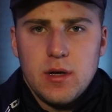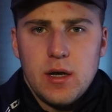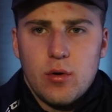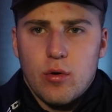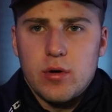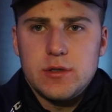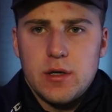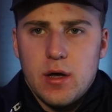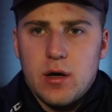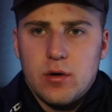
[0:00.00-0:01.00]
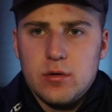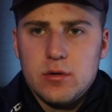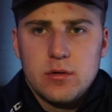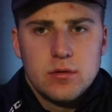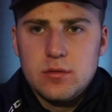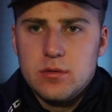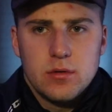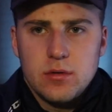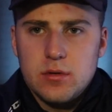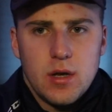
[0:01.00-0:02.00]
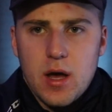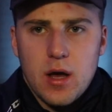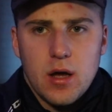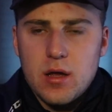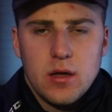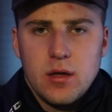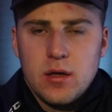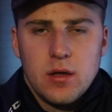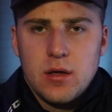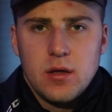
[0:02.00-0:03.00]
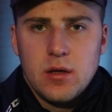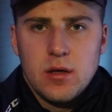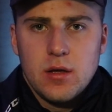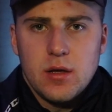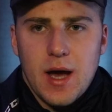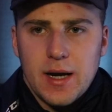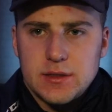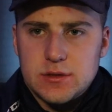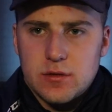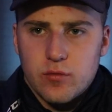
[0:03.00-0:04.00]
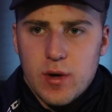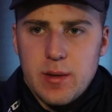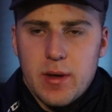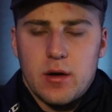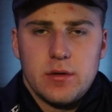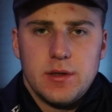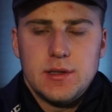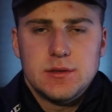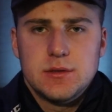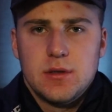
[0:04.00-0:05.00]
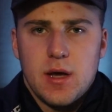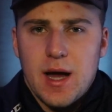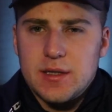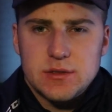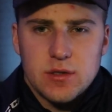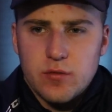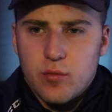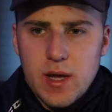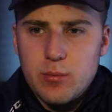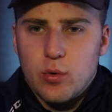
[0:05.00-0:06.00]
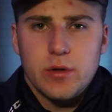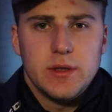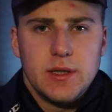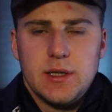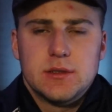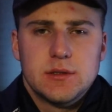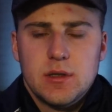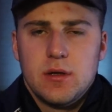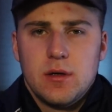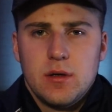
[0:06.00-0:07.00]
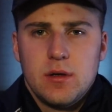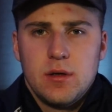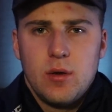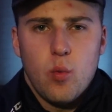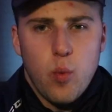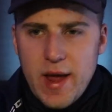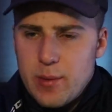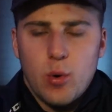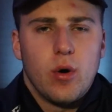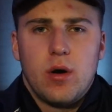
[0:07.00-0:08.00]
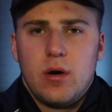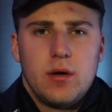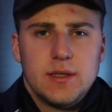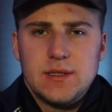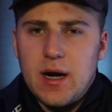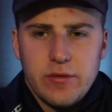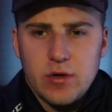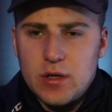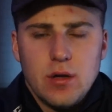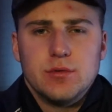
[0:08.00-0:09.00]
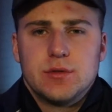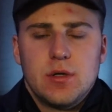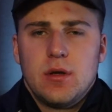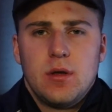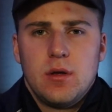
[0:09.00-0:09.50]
in order to know, nah, I deserve way better than this. I deserve way more than this. Way more. It's not even close.